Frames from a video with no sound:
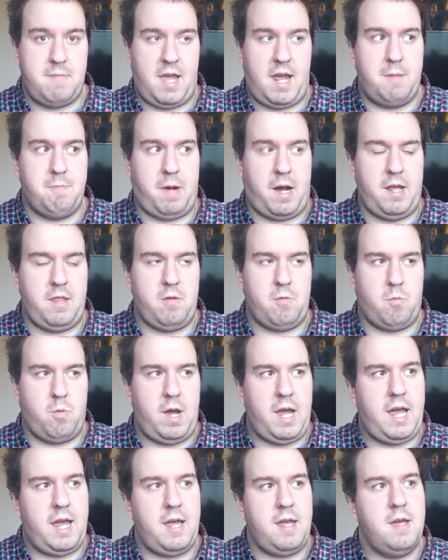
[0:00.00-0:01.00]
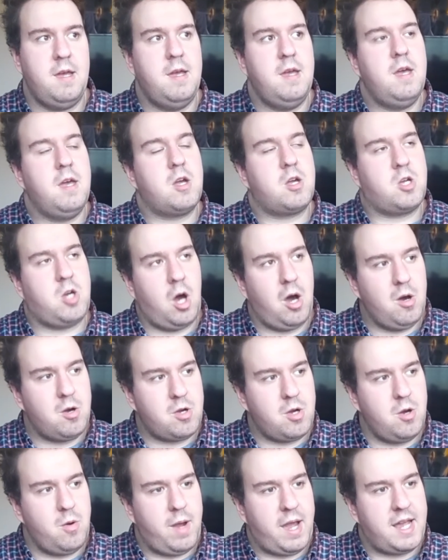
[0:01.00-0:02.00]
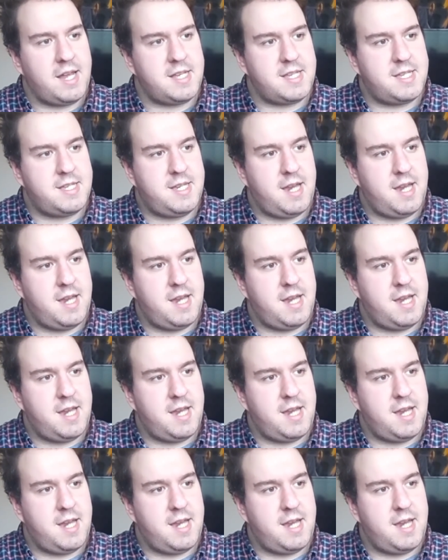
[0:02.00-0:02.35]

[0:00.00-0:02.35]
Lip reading: And by the way, Goku has